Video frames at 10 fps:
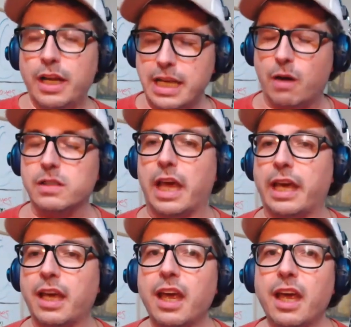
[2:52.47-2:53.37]
Now I was
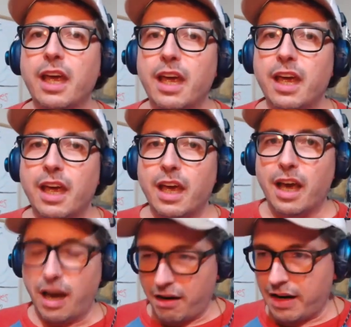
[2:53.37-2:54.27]
like,
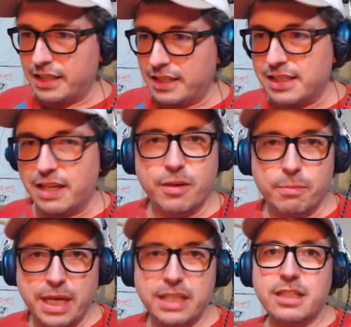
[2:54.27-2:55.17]
all right, you son of a
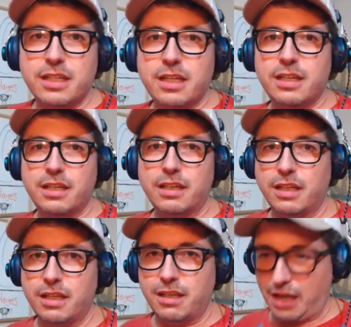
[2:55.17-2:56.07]
bitch.
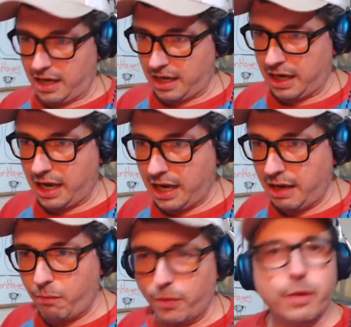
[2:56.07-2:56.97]

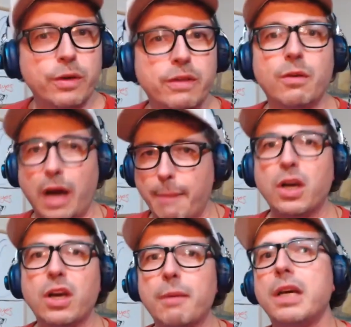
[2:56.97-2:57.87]

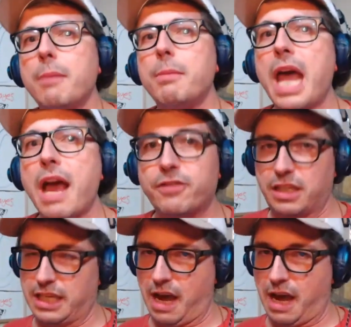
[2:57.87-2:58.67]
I'm coming after you now.